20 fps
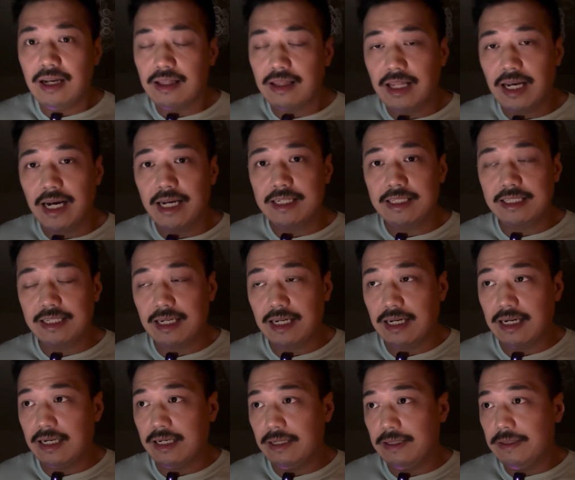that
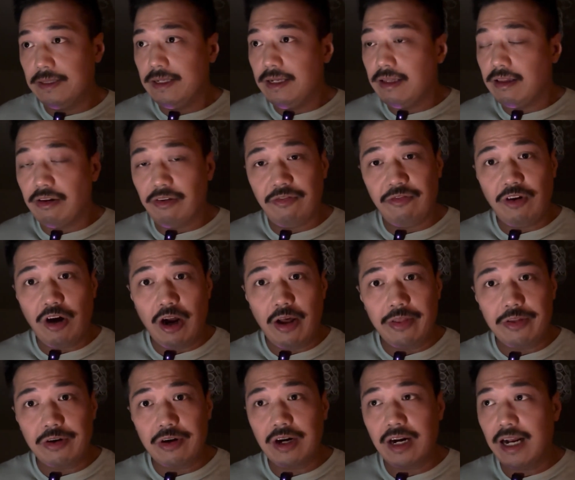the
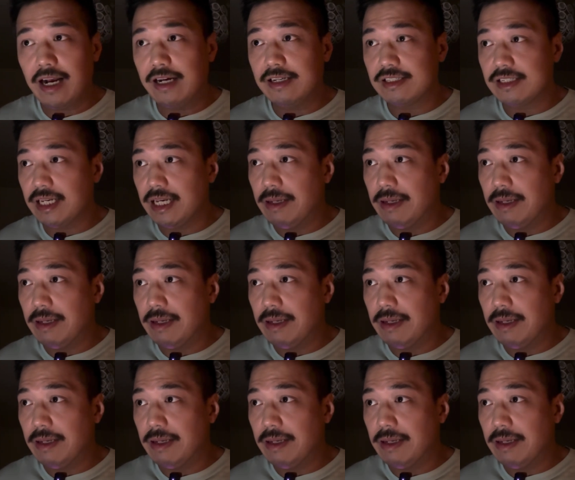father has